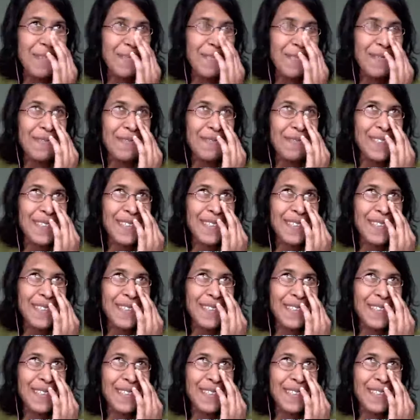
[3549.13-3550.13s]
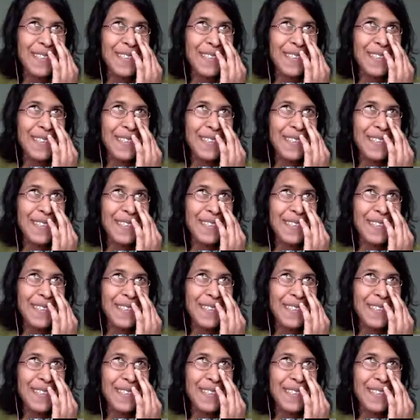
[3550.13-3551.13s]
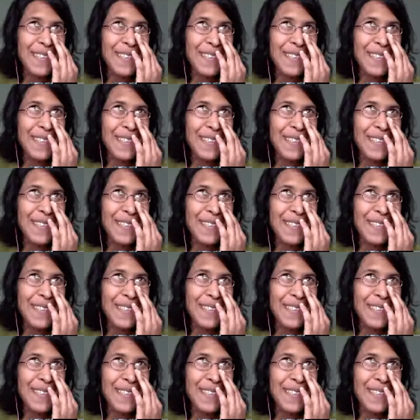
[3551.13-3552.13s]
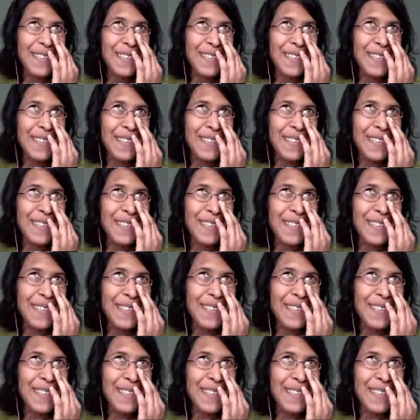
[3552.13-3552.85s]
which always seems to backfire, but I think I agree with both